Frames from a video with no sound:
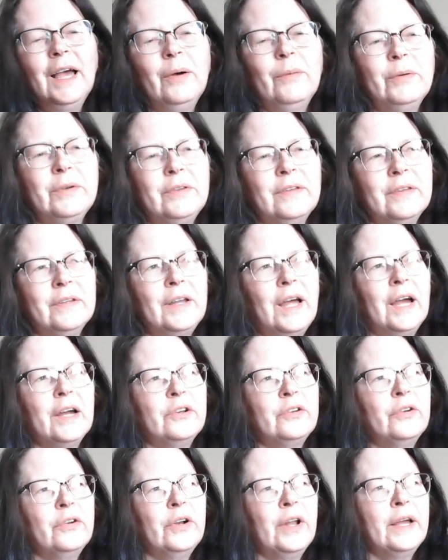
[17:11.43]
I went to the
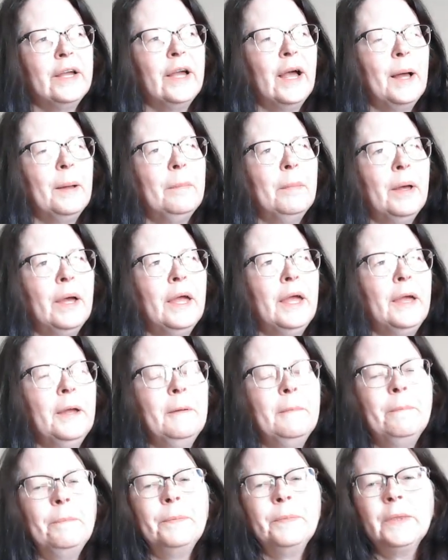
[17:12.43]
doctor and I got
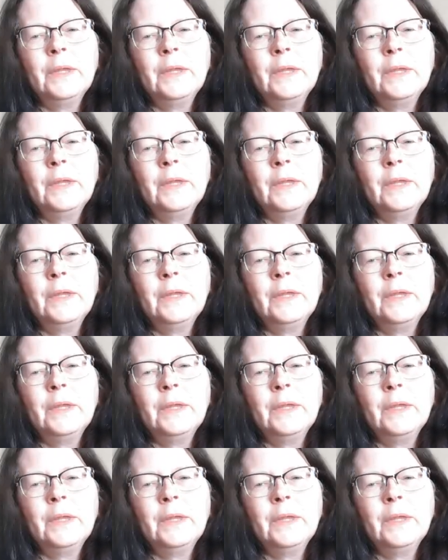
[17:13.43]
my